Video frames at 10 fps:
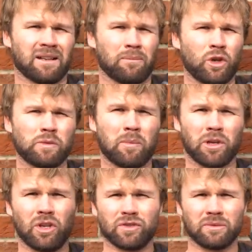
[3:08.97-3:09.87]
Most people
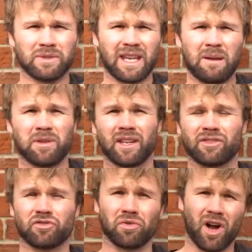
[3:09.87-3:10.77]
use them to keep
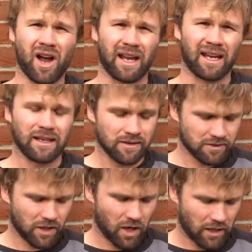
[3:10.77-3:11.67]
things dry
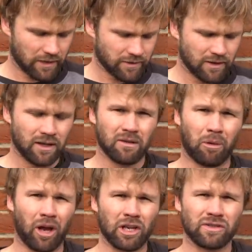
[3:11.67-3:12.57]
inside,
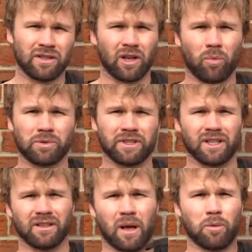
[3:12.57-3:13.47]
but I use it the
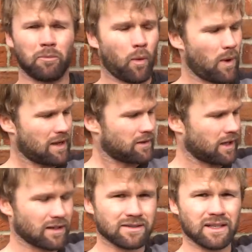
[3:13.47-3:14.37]
opposite. I put my wet
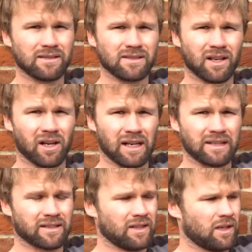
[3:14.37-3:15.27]
things
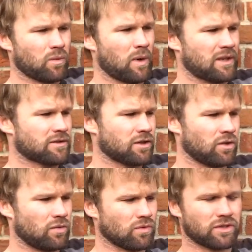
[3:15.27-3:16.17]
inside,
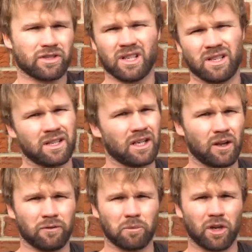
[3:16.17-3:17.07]
wetsuits. You
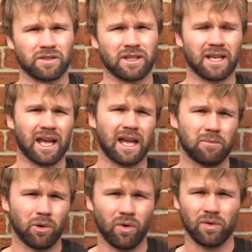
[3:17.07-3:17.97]
know, if I'm going to the
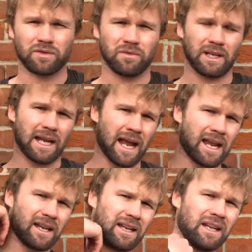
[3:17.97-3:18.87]
cable, it's really
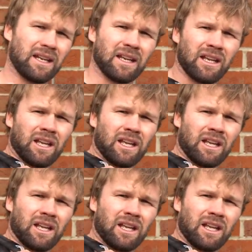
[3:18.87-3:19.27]
handy.